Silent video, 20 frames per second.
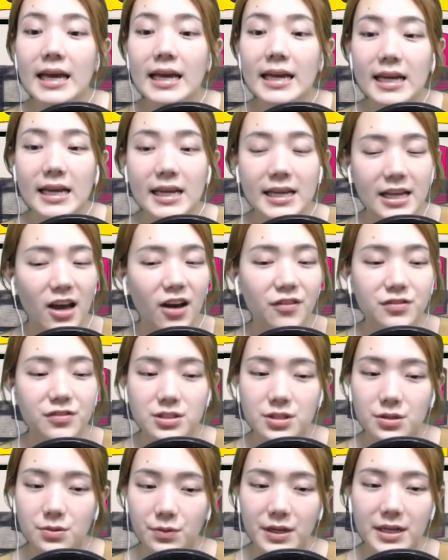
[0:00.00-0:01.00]
It helps
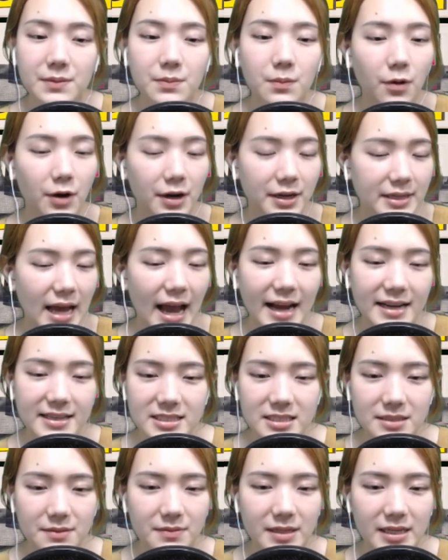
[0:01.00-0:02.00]
to read more
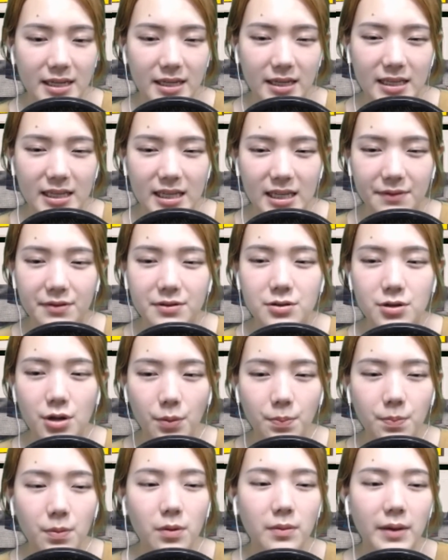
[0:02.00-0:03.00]
actively. Keep a
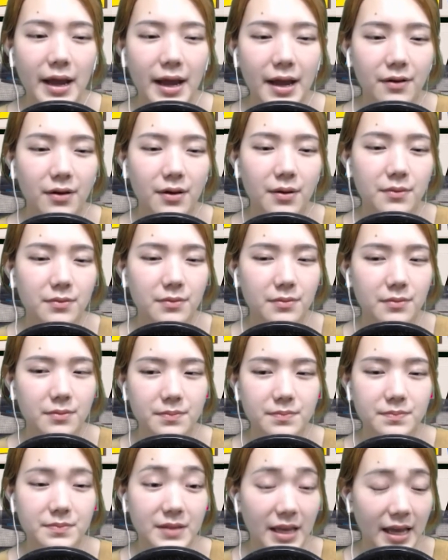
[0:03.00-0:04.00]
notebook out
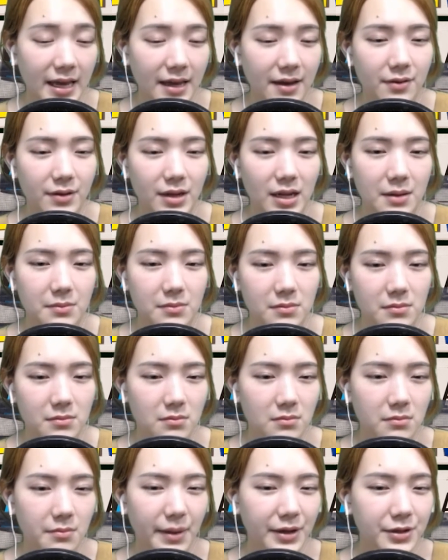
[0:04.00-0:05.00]

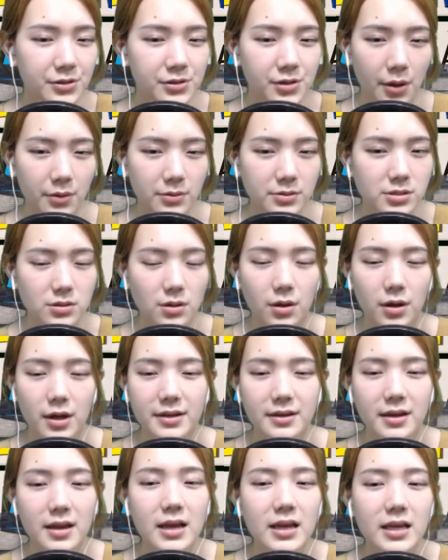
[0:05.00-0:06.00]
and make notes
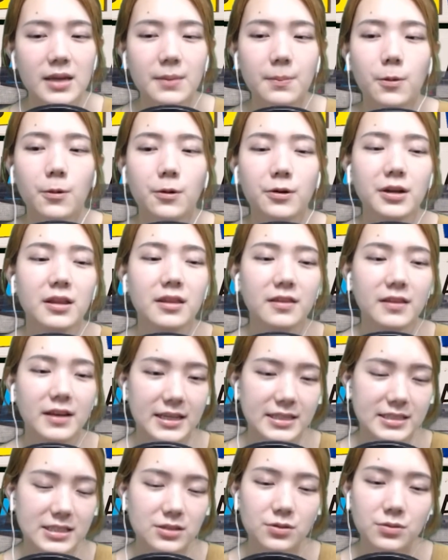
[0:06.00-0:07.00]
on important
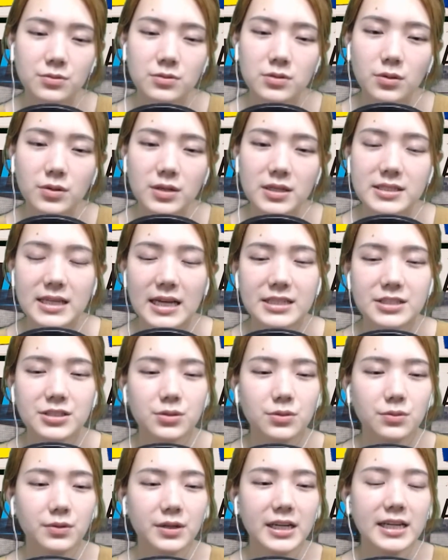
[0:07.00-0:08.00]
things you notice as
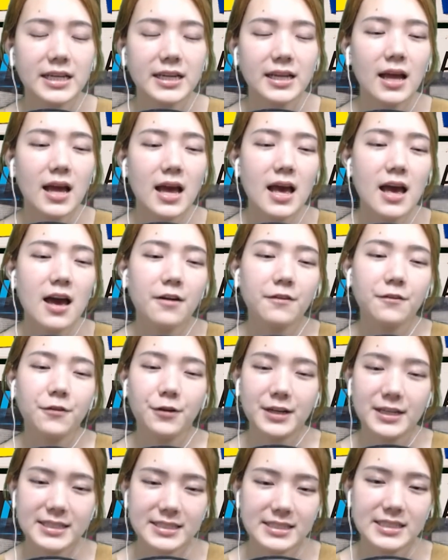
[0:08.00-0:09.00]
you read. For
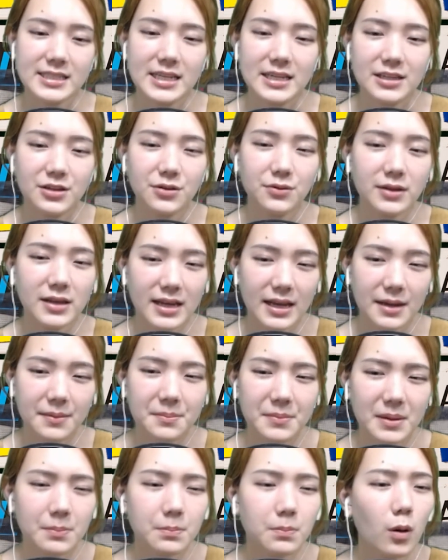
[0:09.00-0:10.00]
instance, you can
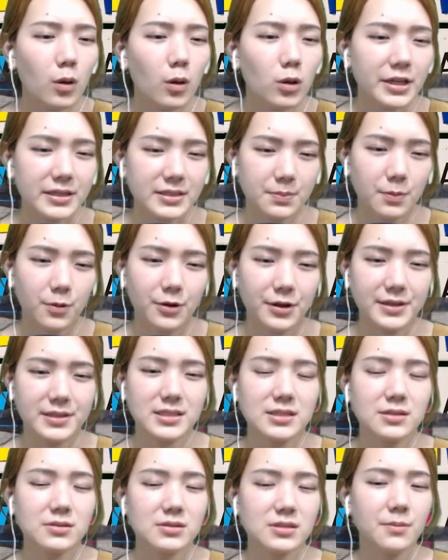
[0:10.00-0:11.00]
make bullet
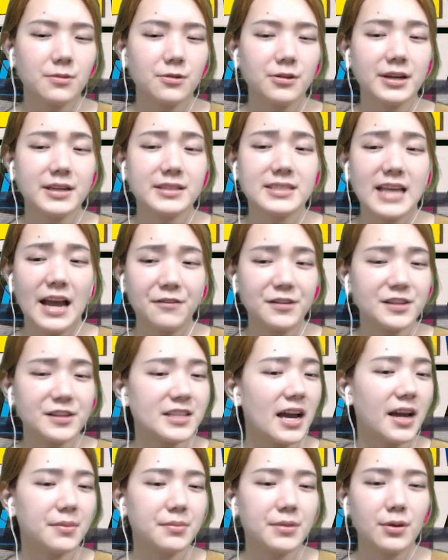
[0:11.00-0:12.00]
points to summarize every
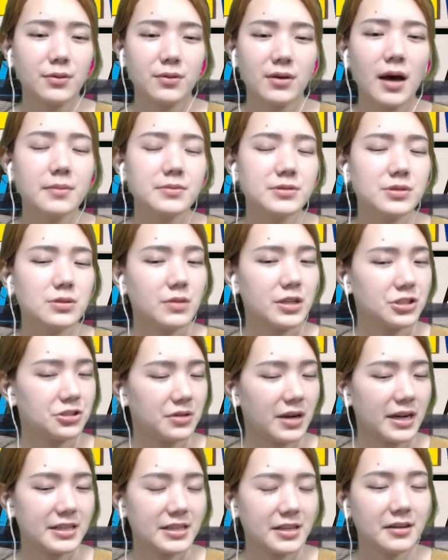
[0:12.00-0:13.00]
time you come to major
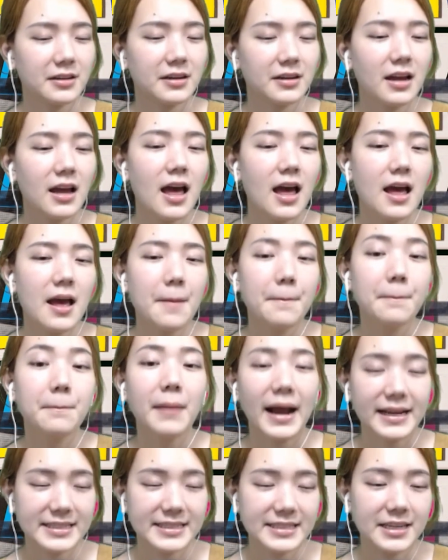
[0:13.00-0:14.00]
idea.
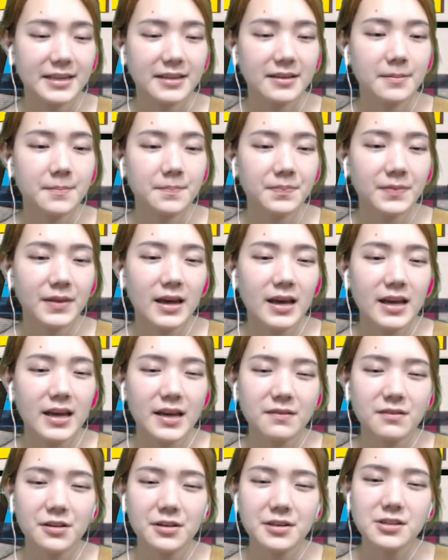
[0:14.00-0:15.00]
My idea.
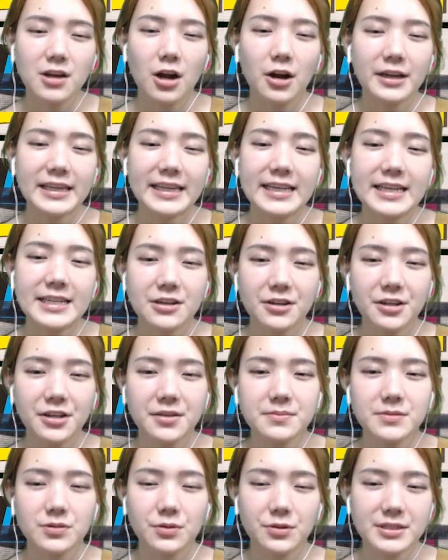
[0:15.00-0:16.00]
If there are key
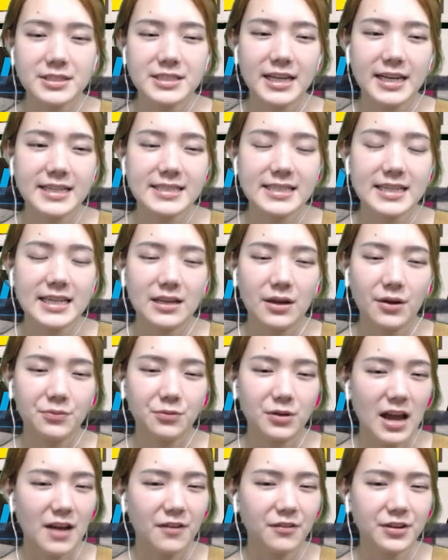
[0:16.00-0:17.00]
terms or dates in
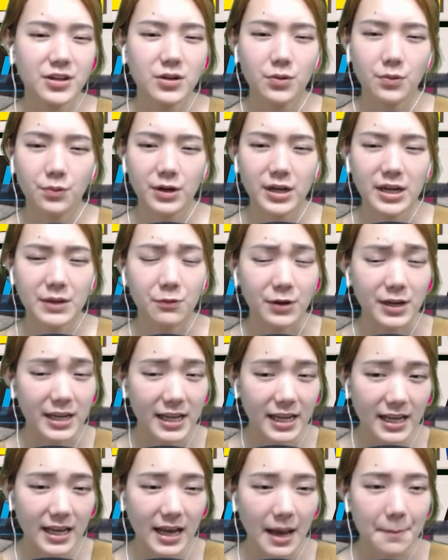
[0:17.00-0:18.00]
whatever you're
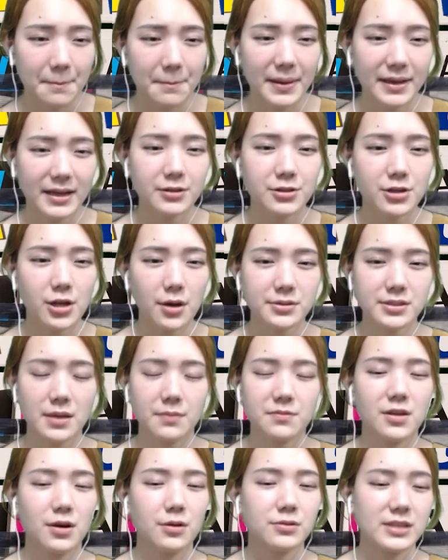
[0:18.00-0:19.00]
reading, make a note
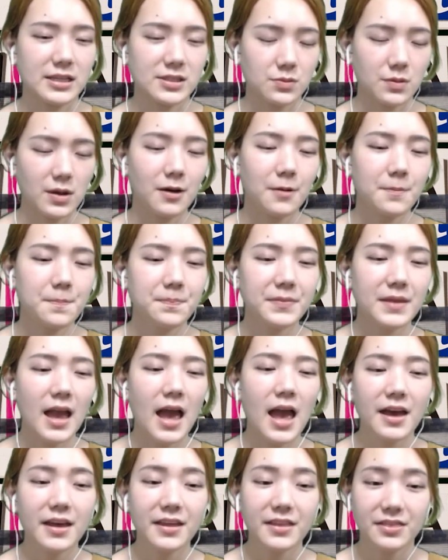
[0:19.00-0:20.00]
of those as well.
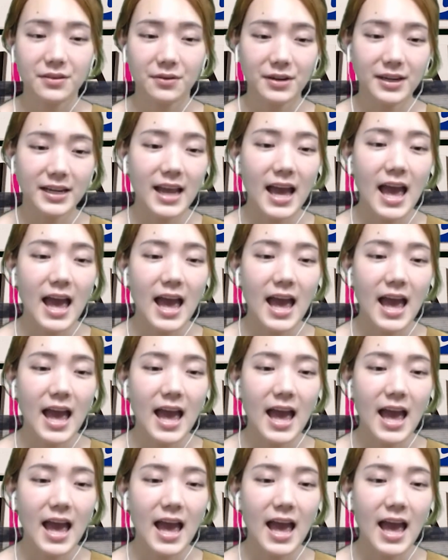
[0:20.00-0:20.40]
3.